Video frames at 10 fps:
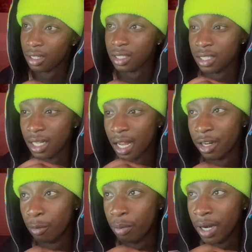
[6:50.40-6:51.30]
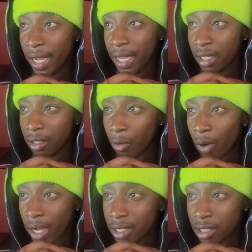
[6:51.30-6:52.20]
She got the black and
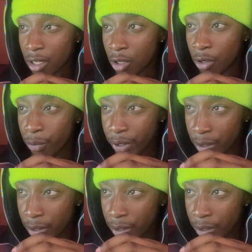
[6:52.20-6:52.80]
white shirt on with the